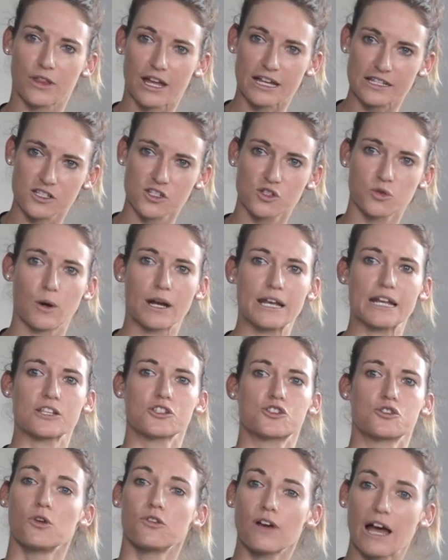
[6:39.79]
that swelling
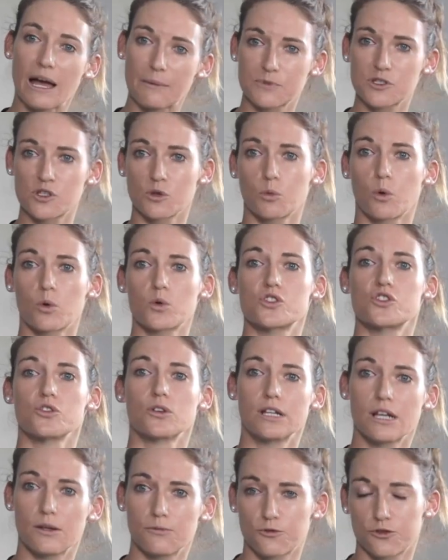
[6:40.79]
to move up towards your
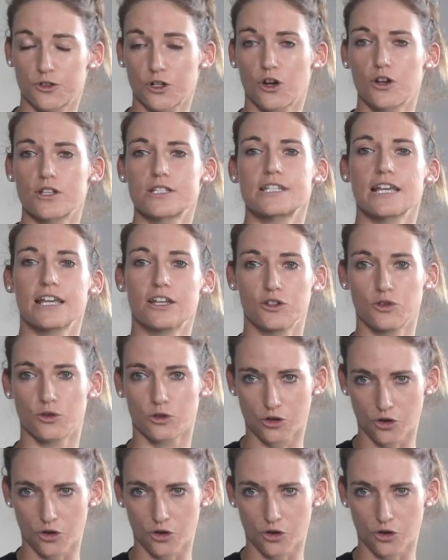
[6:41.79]
lymph nodes in your